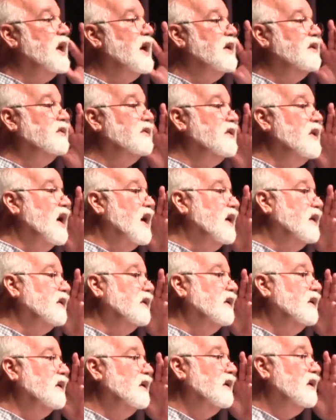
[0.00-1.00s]
lies not
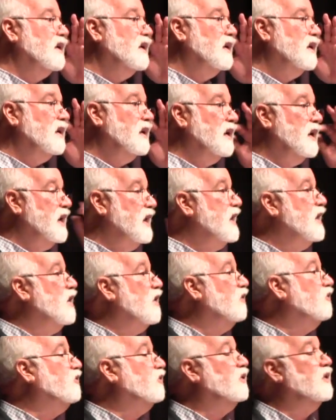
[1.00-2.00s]
in
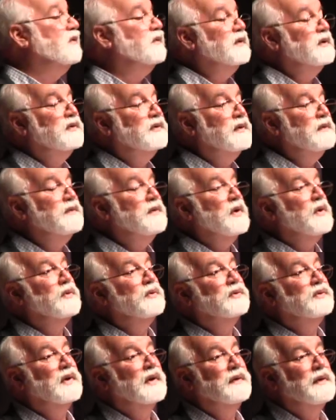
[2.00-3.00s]
our service of
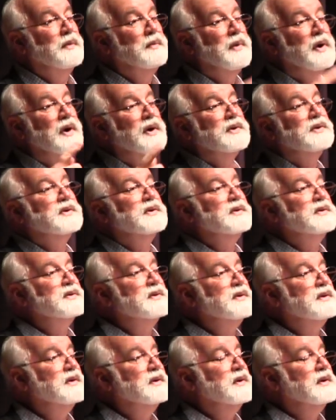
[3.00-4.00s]
those on the margins,